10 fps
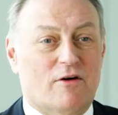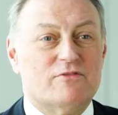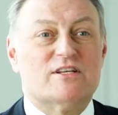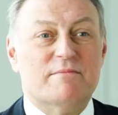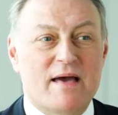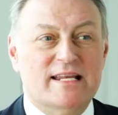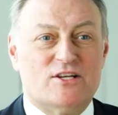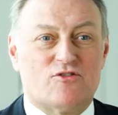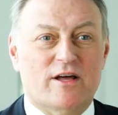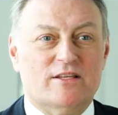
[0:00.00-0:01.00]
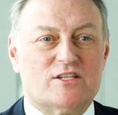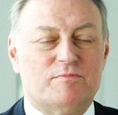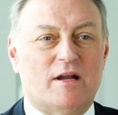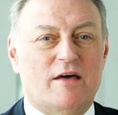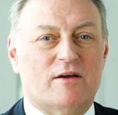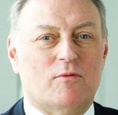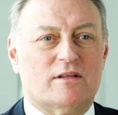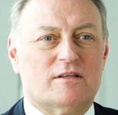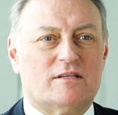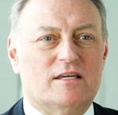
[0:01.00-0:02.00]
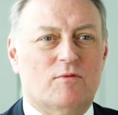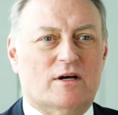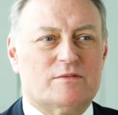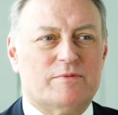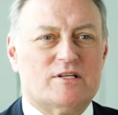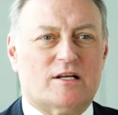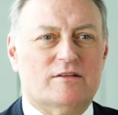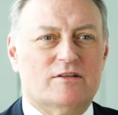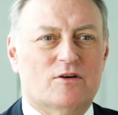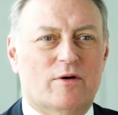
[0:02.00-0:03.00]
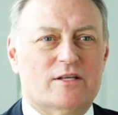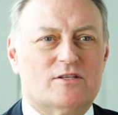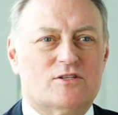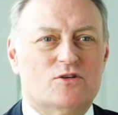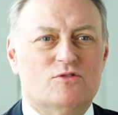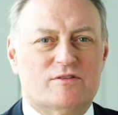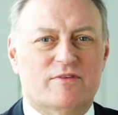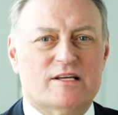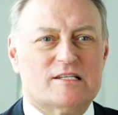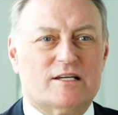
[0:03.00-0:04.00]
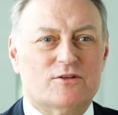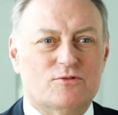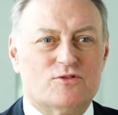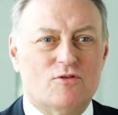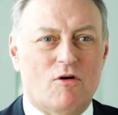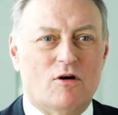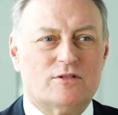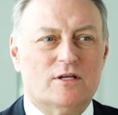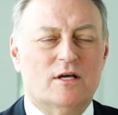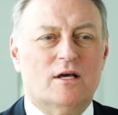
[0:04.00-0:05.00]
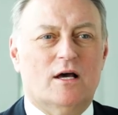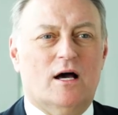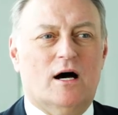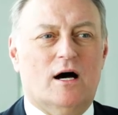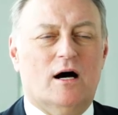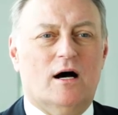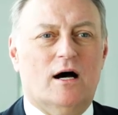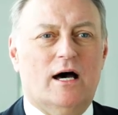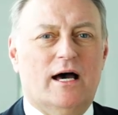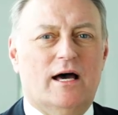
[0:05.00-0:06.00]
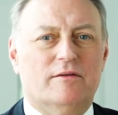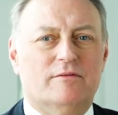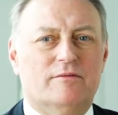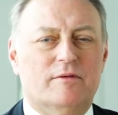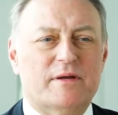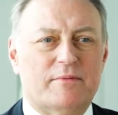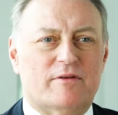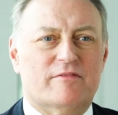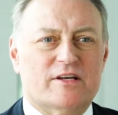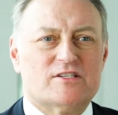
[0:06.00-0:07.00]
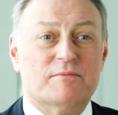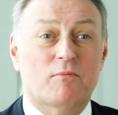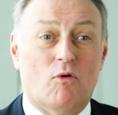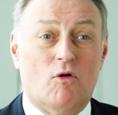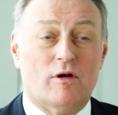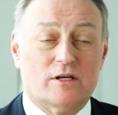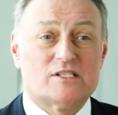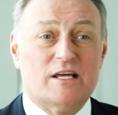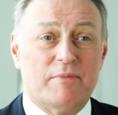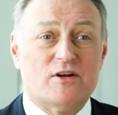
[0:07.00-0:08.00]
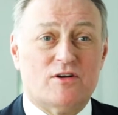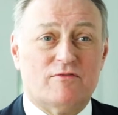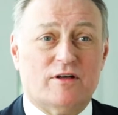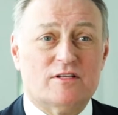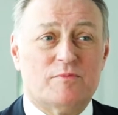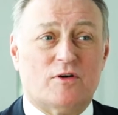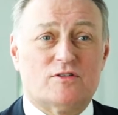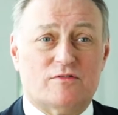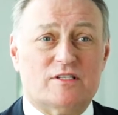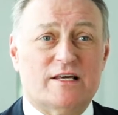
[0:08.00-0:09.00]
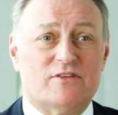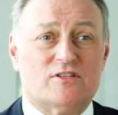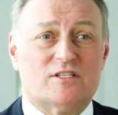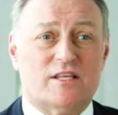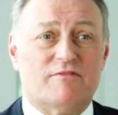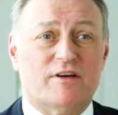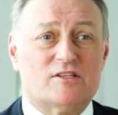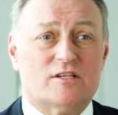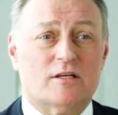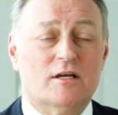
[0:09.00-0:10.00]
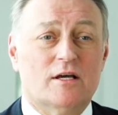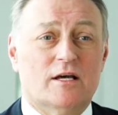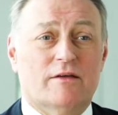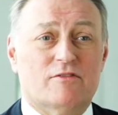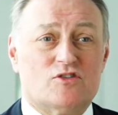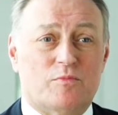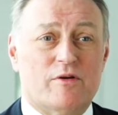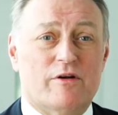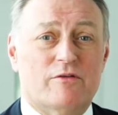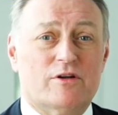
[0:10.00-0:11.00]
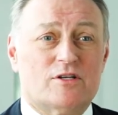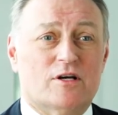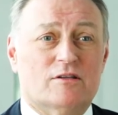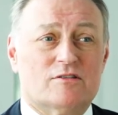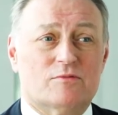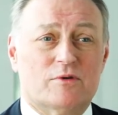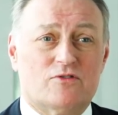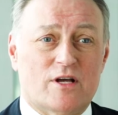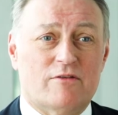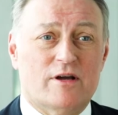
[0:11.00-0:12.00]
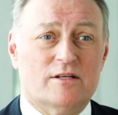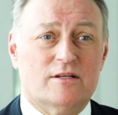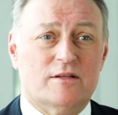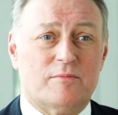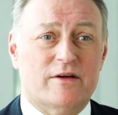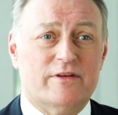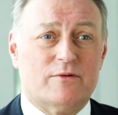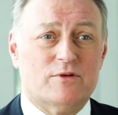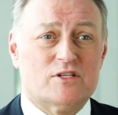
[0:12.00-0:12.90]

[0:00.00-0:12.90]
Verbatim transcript: are obviously many trends, but I think one of the key ones, particularly in the US, is who's investing and who's not. Uh, and the people that are investing more are state pension funds because of the deficits they're facing and the superior returns that we've generated in the private equity